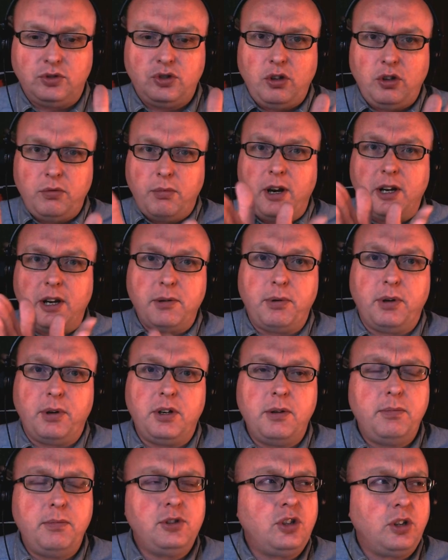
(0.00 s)
Tomb Raider, but
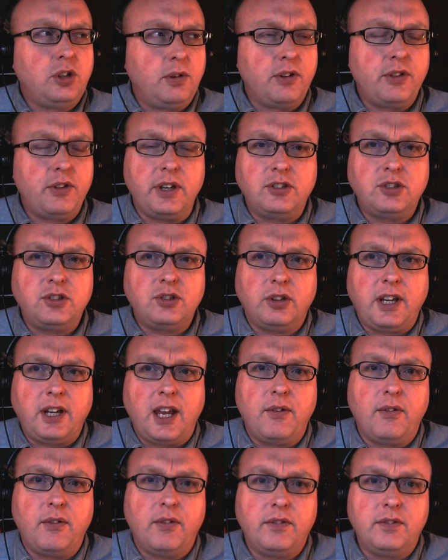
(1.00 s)
number two I think stuck
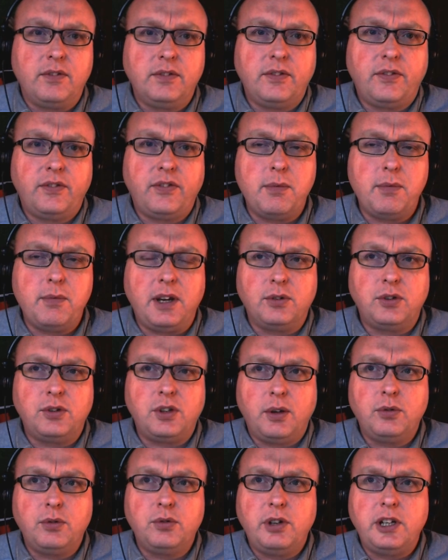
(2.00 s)
out for me.
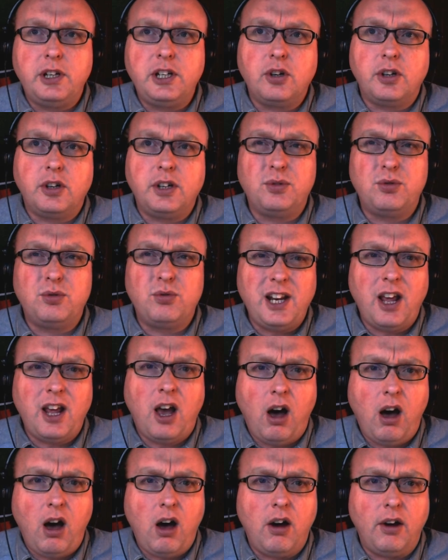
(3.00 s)
It was really good. It was really
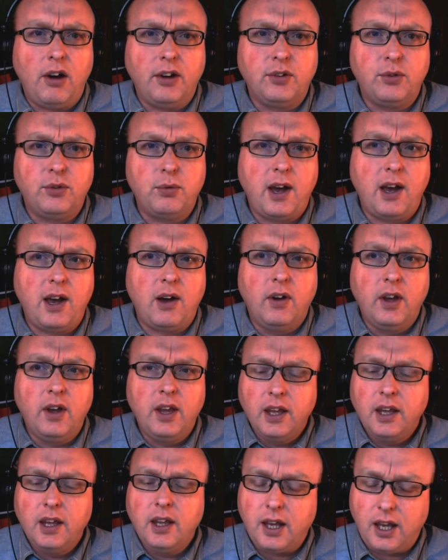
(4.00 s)
hard as well.
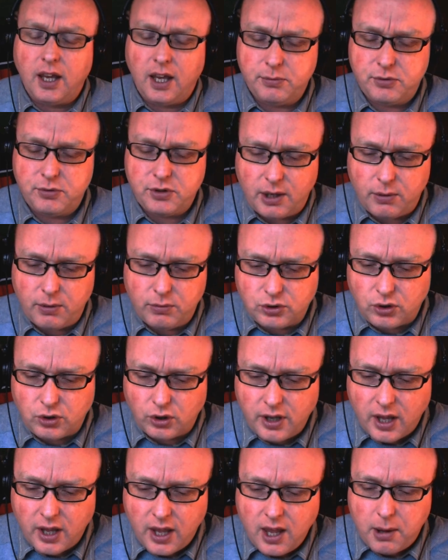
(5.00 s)
So that was
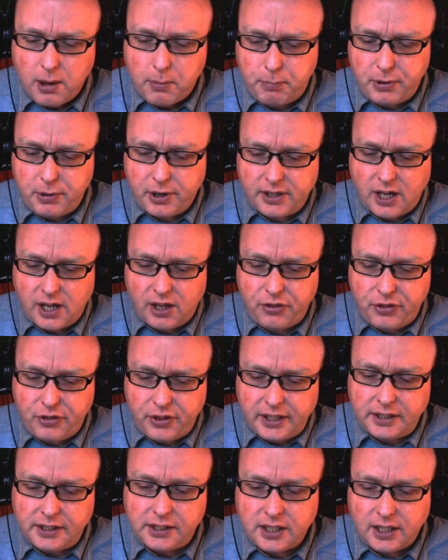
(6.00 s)
good. But I
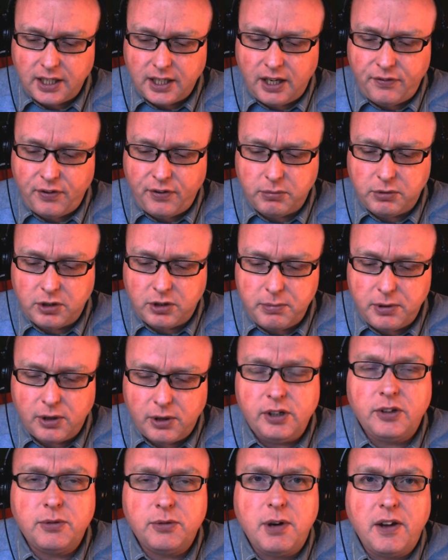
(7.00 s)
think, if I'm going to be
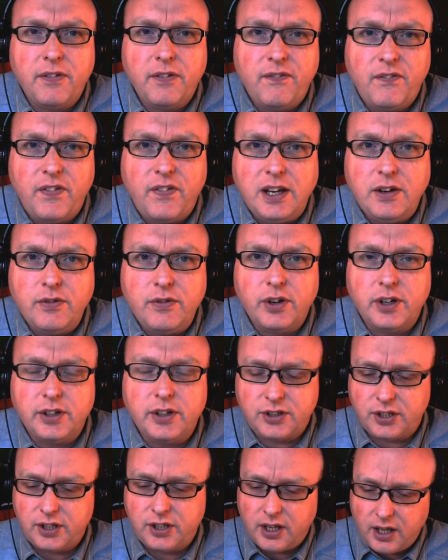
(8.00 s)
honest, my
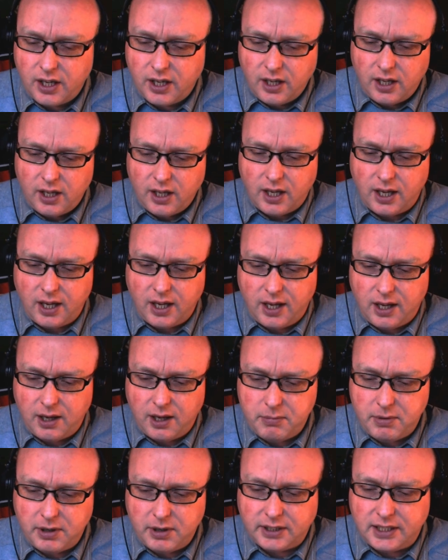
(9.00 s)
favourite
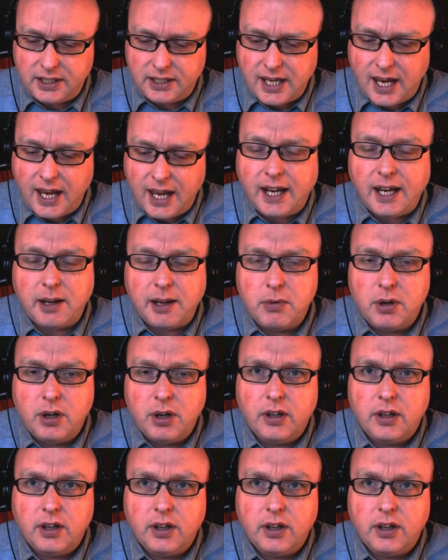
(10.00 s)
game